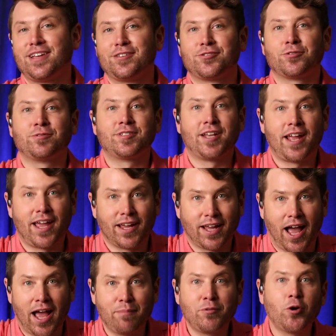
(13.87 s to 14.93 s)
So today,
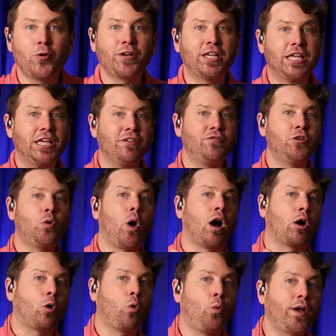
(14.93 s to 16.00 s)
I'm going to give you a
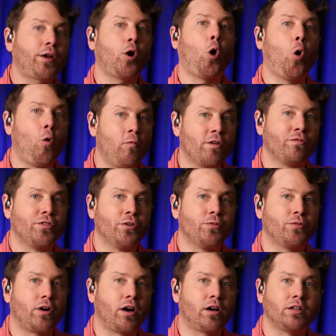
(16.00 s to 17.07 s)
quick
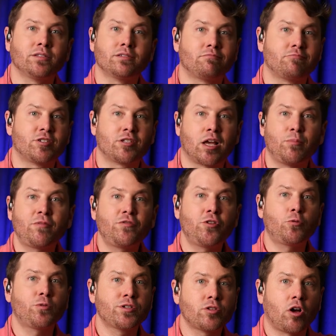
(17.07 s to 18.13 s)
overview on some of
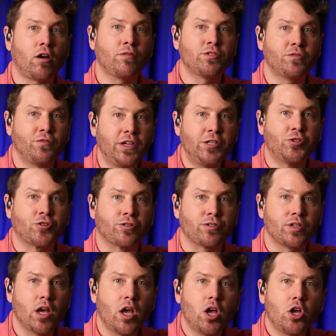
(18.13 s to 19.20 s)
the Resolve's
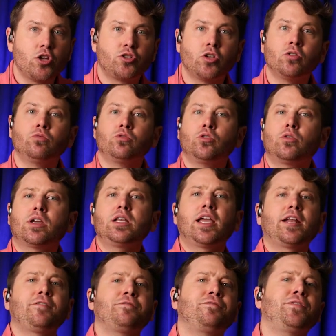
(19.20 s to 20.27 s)
features so you can
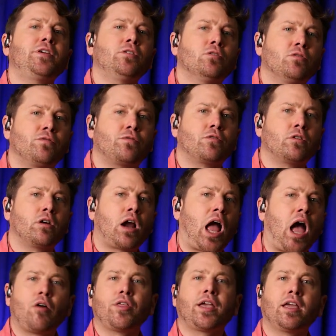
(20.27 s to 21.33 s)
get a feel for
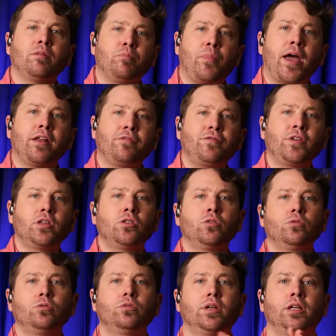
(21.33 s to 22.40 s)
how they can benefit
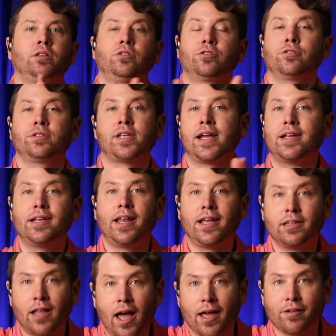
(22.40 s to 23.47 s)
you in your day-to-day
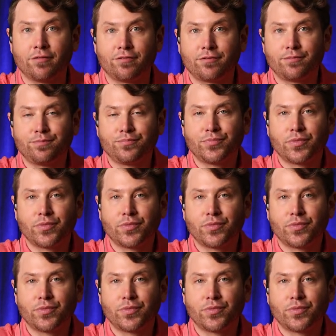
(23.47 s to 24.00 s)
life.